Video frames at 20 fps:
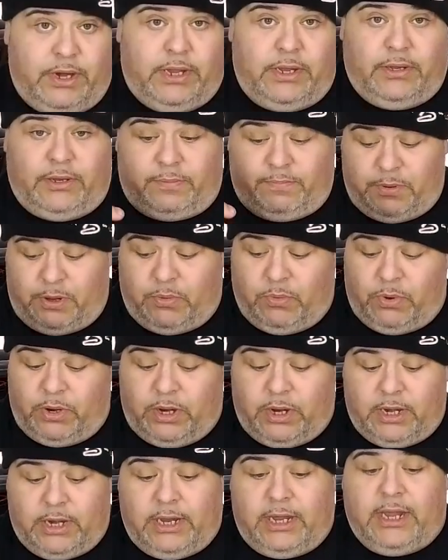it is, but we're
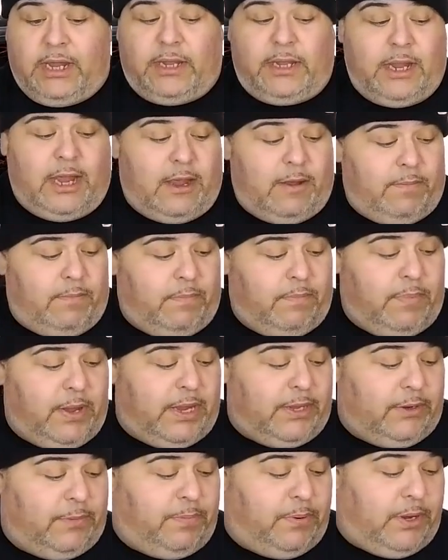gonna get that.
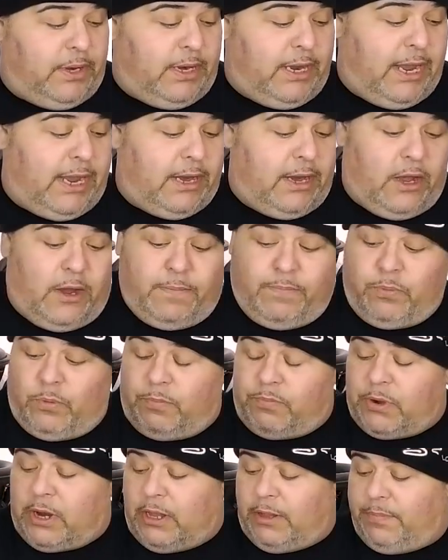Ben's putting that up. We'll
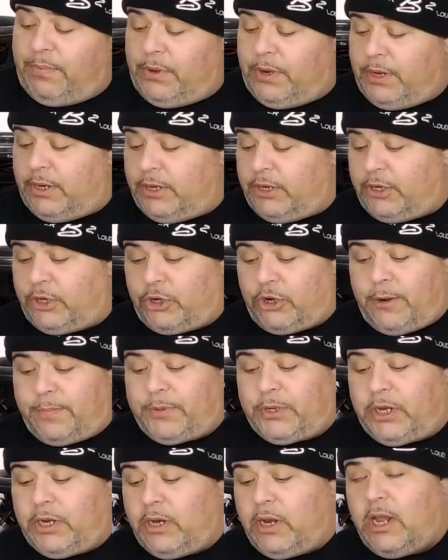probably put it in the
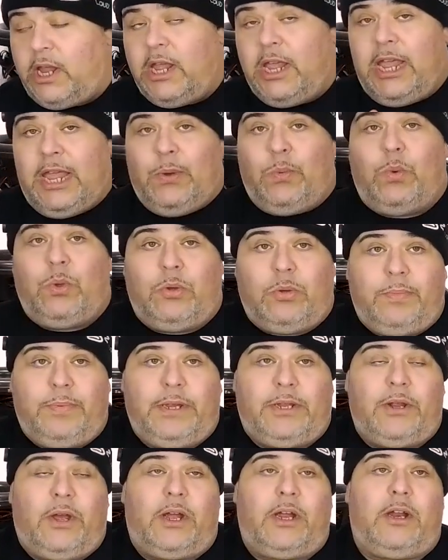description, and we will be
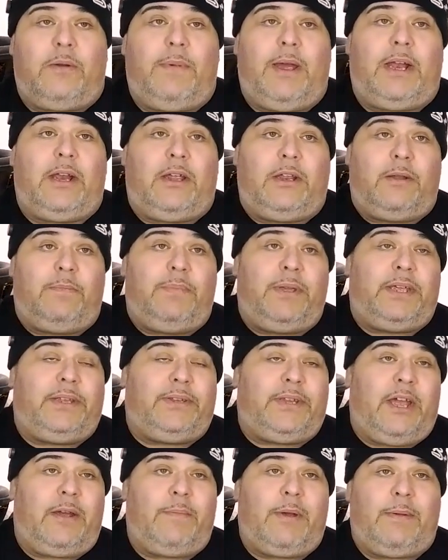talking about it on the Big
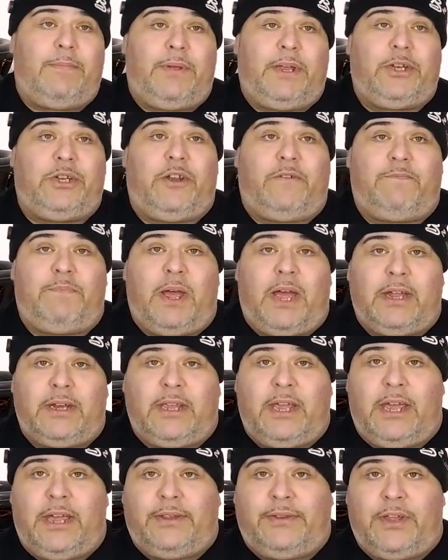Sound by Big Jeff
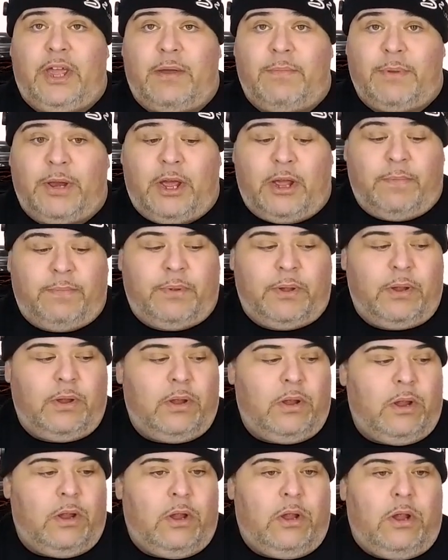podcast coming up
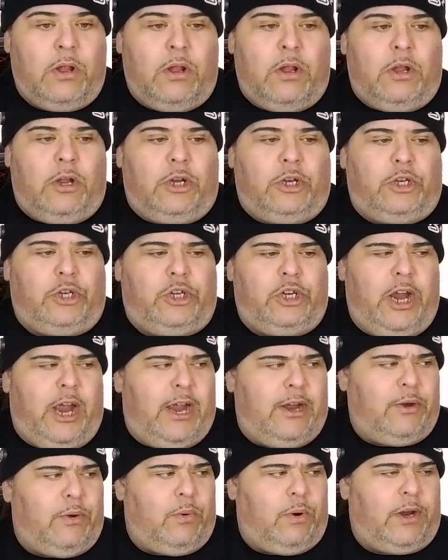
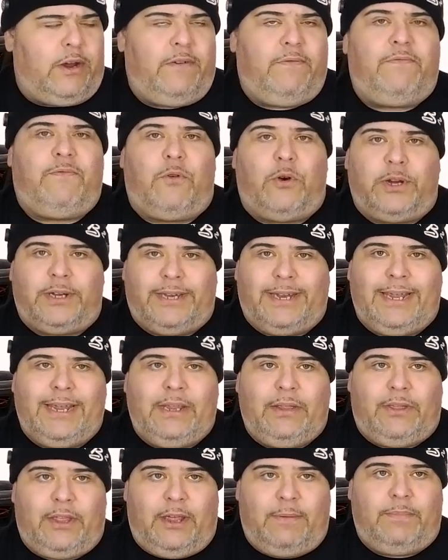January
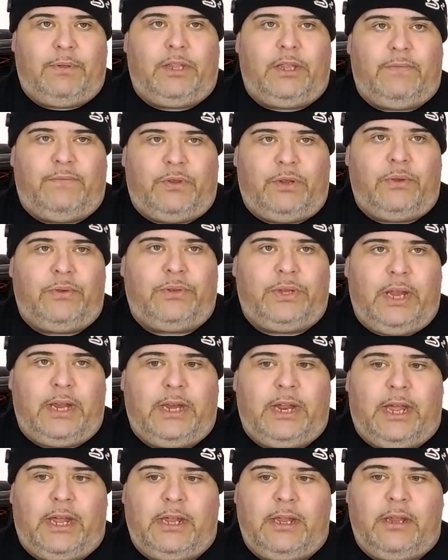14th, I believe, Tuesday
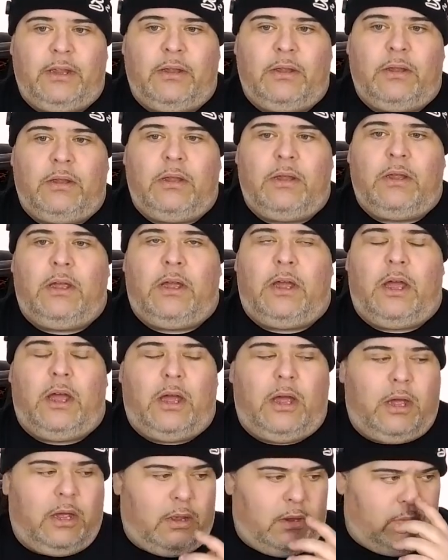night.
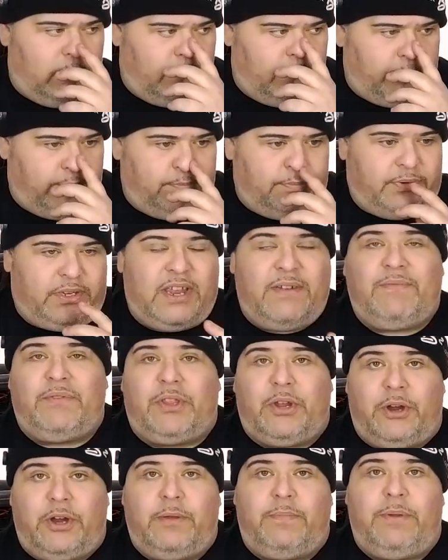
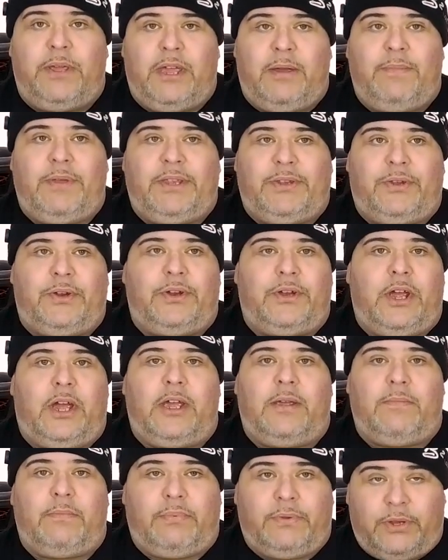7:30 p.m. Eastern
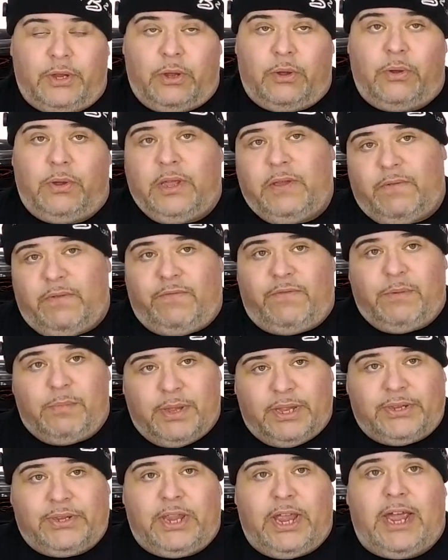time. So even if you
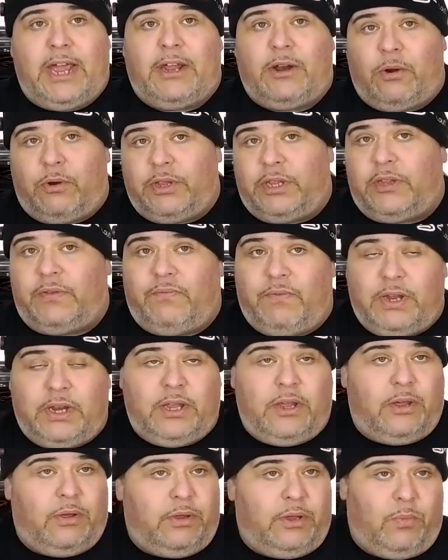missed that or this
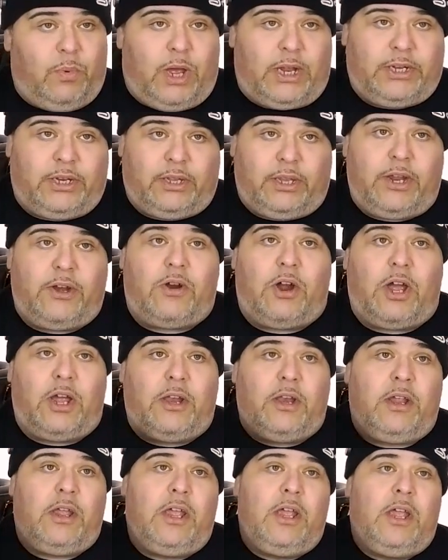video, you watch it later
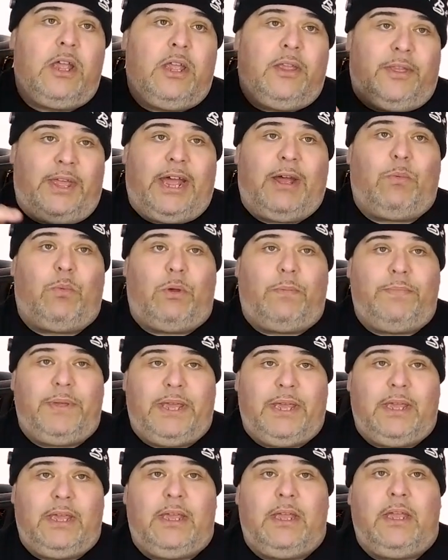on, that will
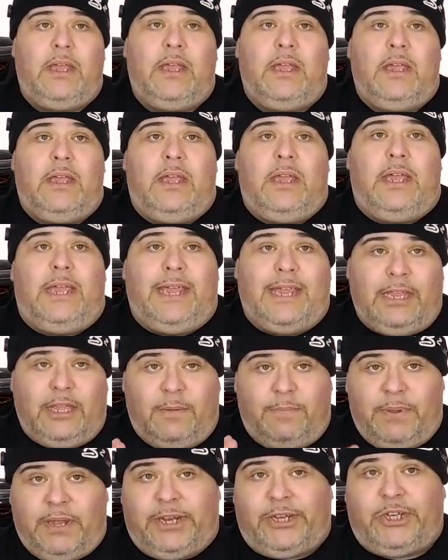be in
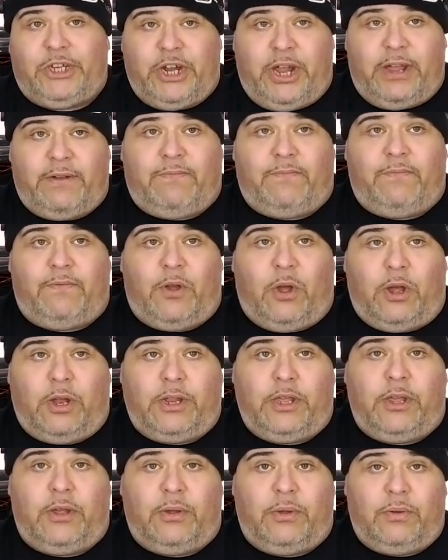the Big Jeff
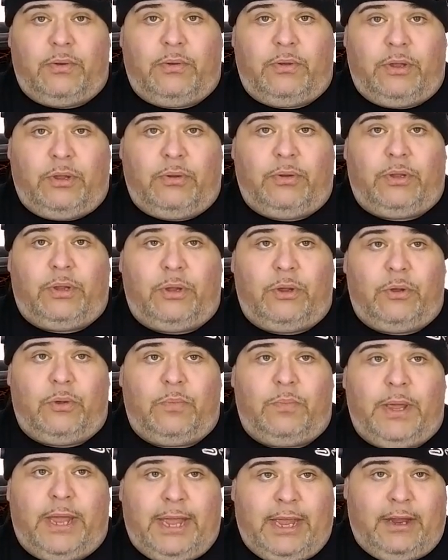audio
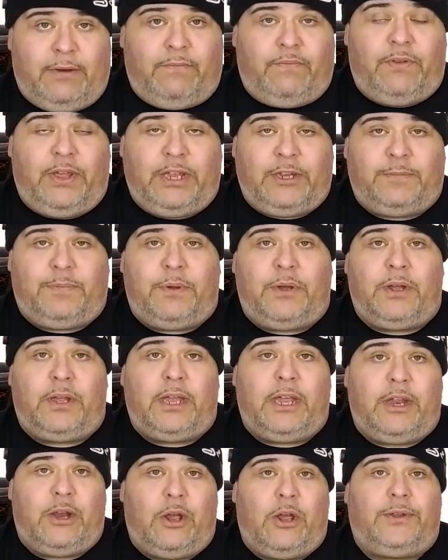YouTube and Facebook,
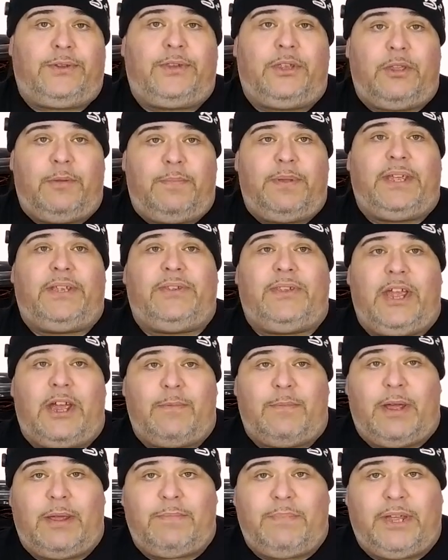and also the Big
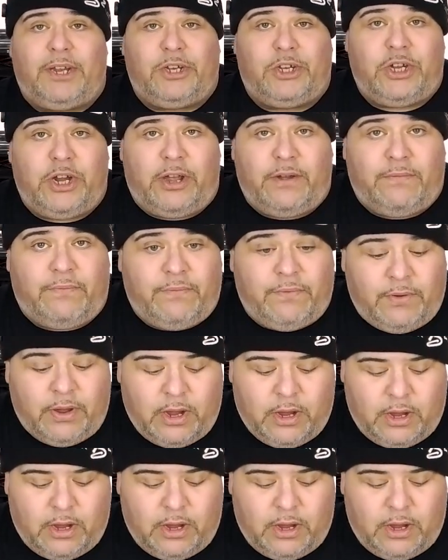Sound by Big Jeff